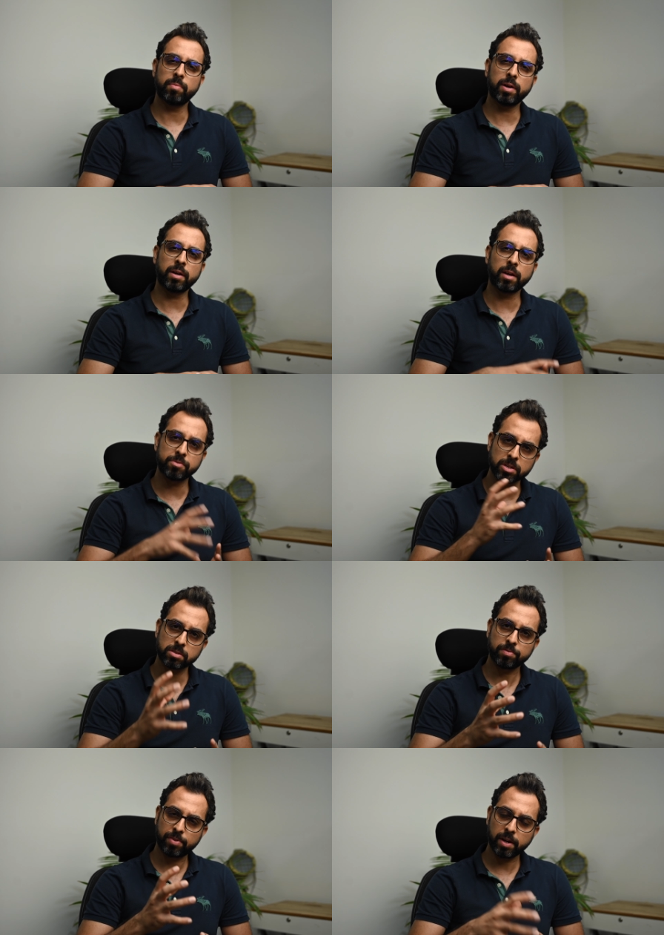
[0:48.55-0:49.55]
it gives us
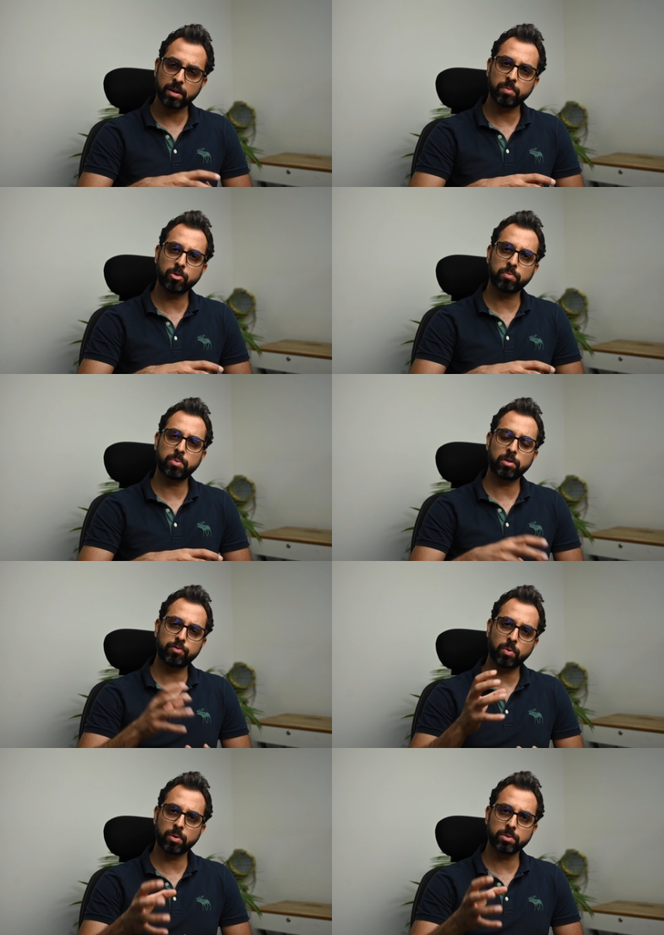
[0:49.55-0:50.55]
the freedom to put
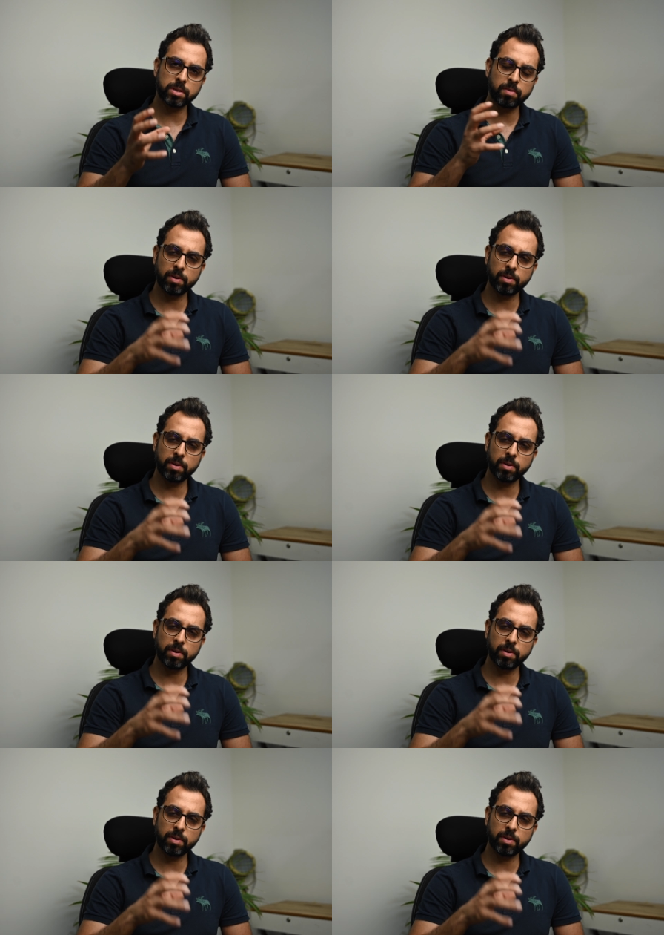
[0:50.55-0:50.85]
photos and